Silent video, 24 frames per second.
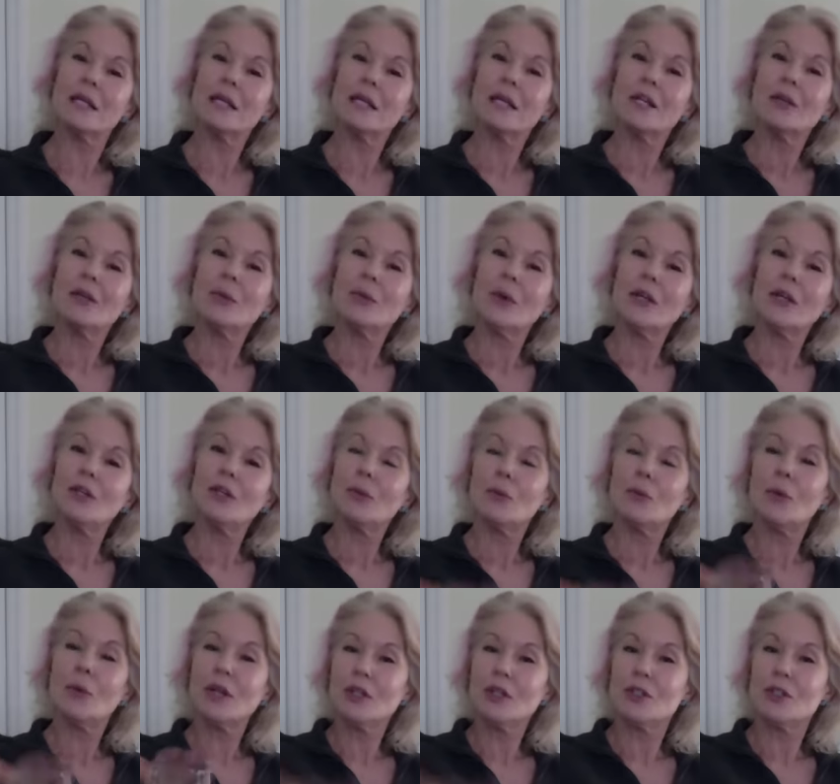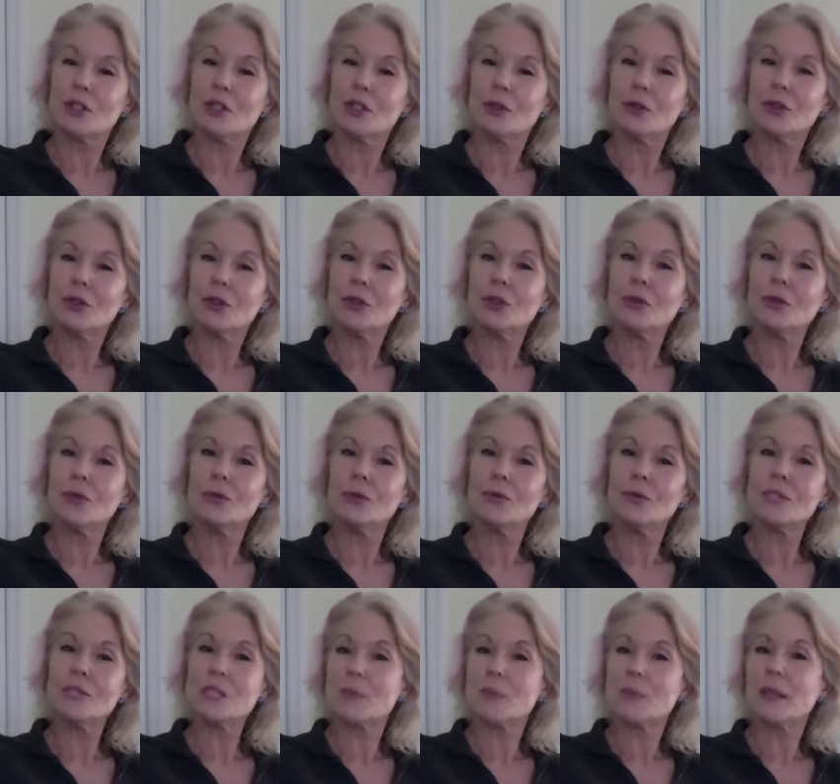What do you do? You
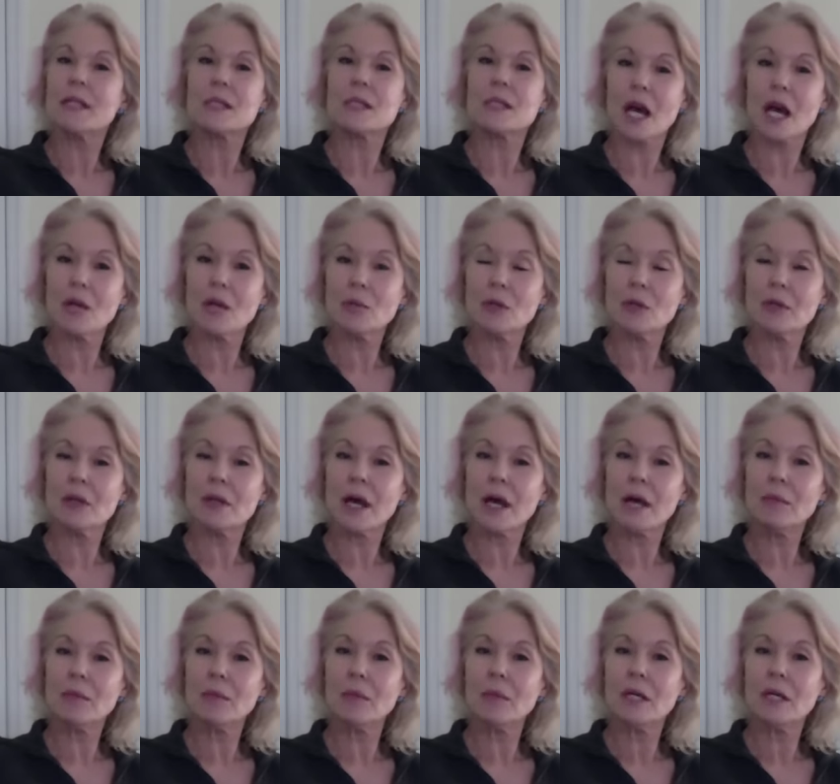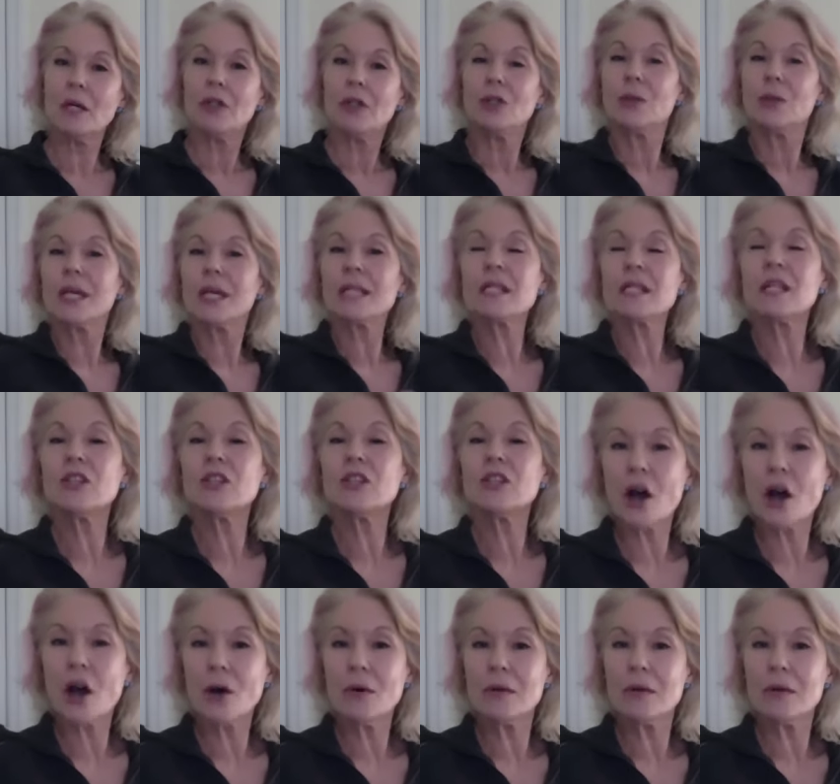spend time with them, you get to
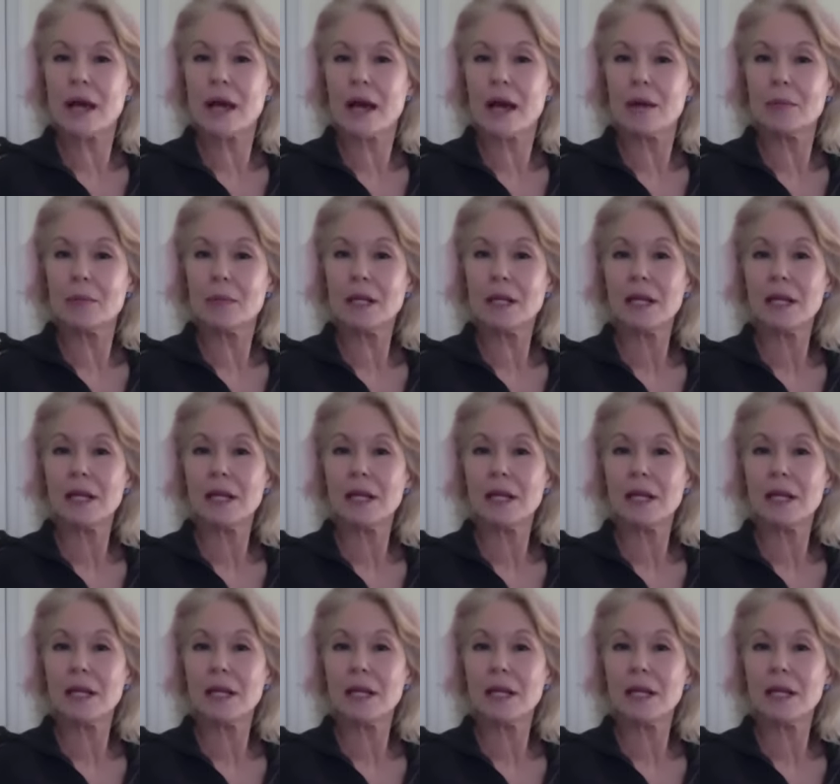know them.